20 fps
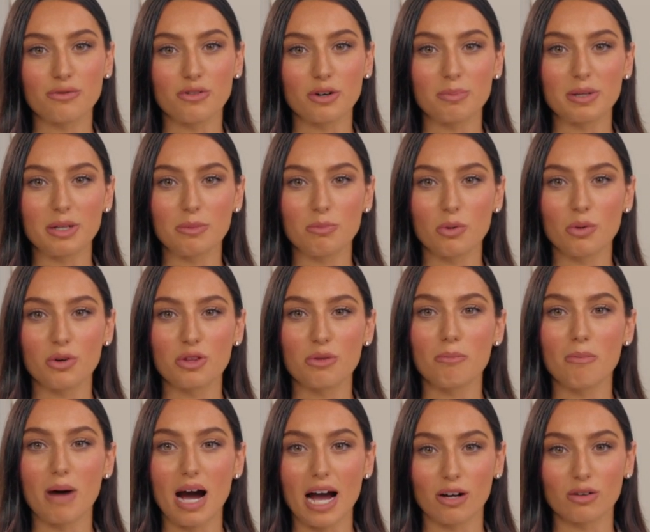for people with
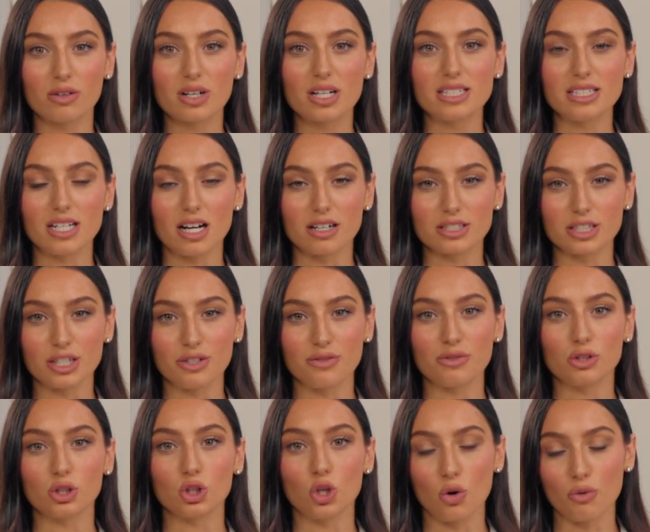mild conductive
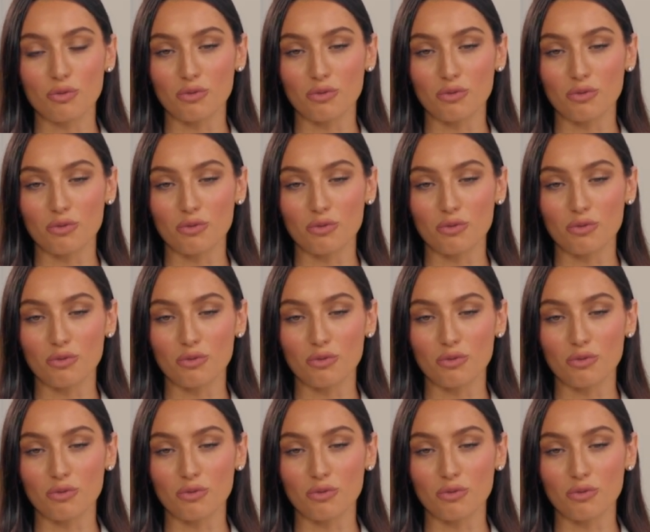low